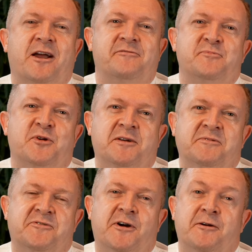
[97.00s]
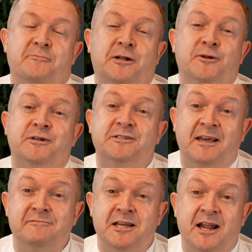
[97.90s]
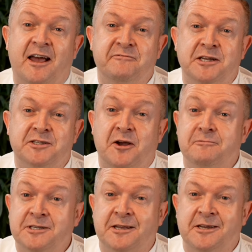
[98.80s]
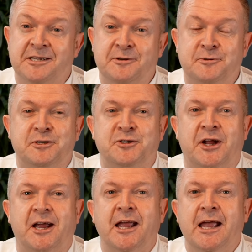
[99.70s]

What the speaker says: Hereford Prime and Fire? Well, look, 17 and a half years ago, we said I do to each other,